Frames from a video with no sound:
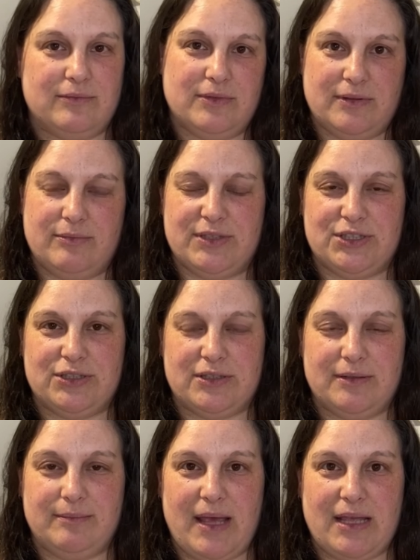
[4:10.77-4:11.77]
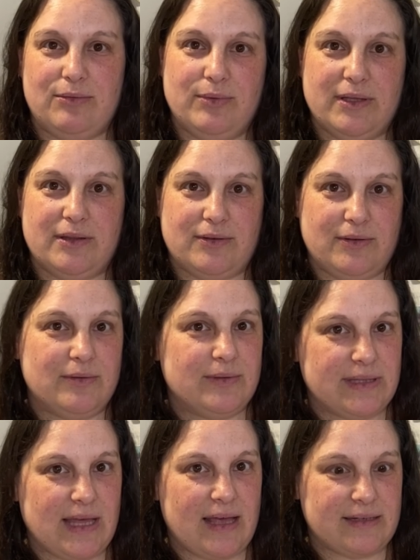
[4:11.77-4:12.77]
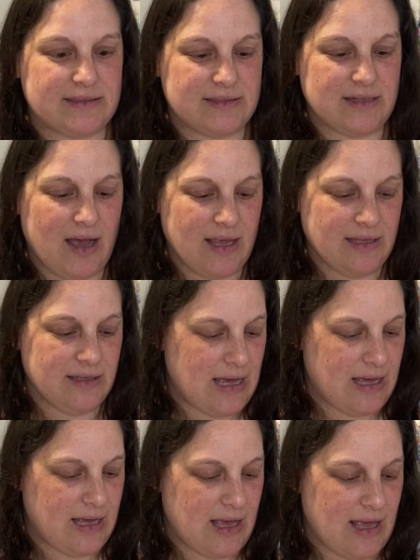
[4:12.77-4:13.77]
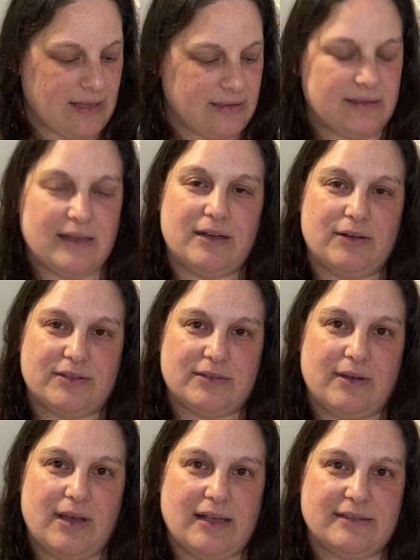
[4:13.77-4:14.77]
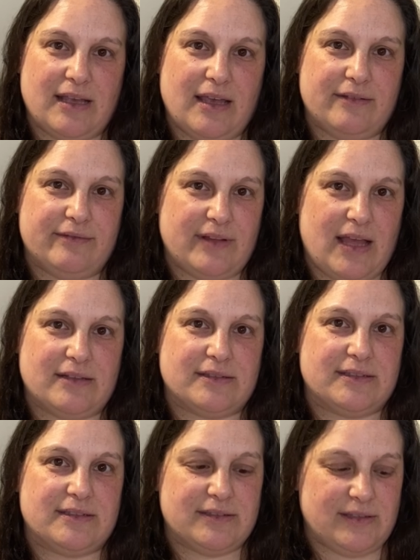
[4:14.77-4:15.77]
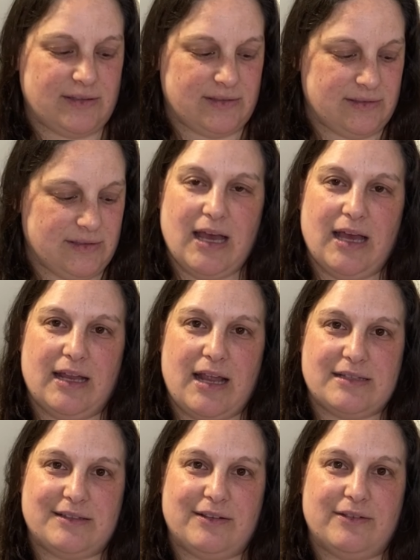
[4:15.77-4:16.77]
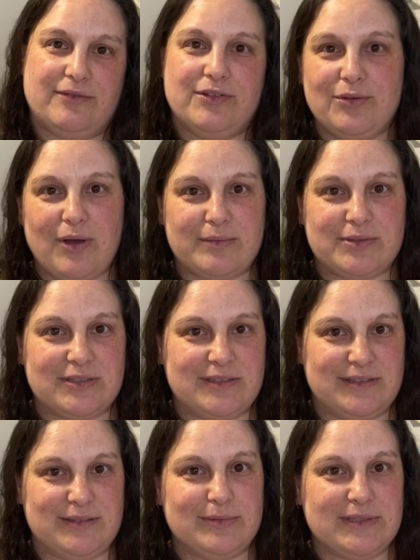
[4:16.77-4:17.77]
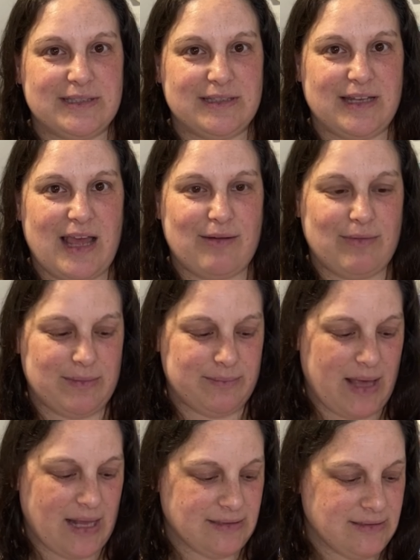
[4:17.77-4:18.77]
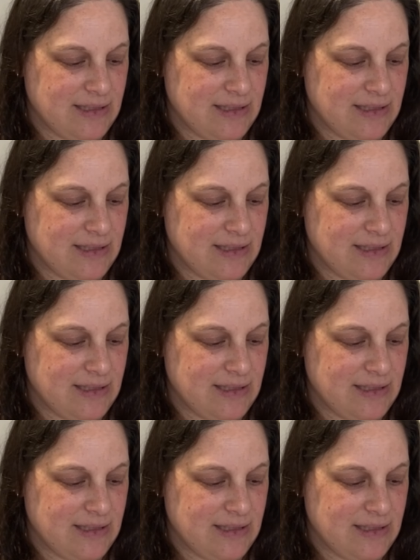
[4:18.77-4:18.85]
which you can make with or without a tie, and it also has a flounce. So it has a few options within that one pattern.